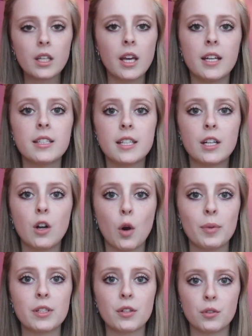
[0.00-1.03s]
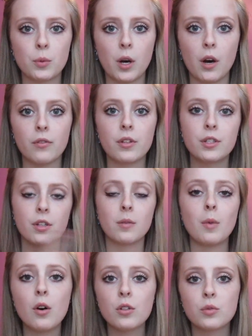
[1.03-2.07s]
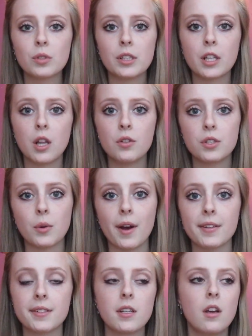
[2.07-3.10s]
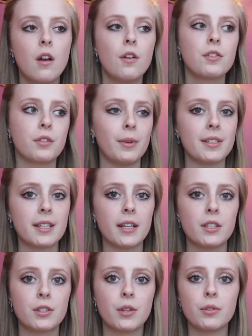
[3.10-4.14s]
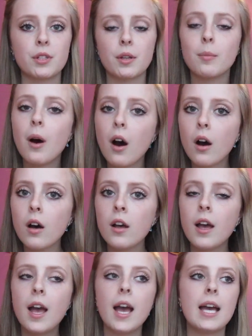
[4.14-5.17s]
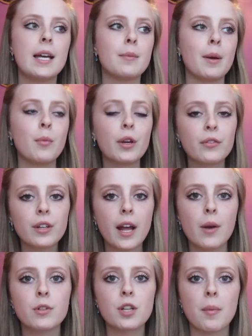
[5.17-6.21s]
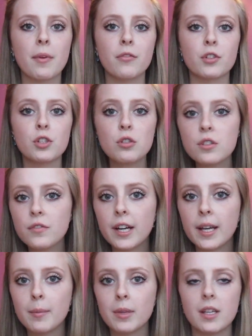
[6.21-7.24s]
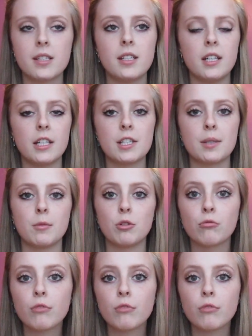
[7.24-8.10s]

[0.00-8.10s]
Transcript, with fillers: And it didn't open till 12. So the mall is really close to us. So we decided to go to the mall and my boyfriend and I were shopping for shoes for him because he needed some new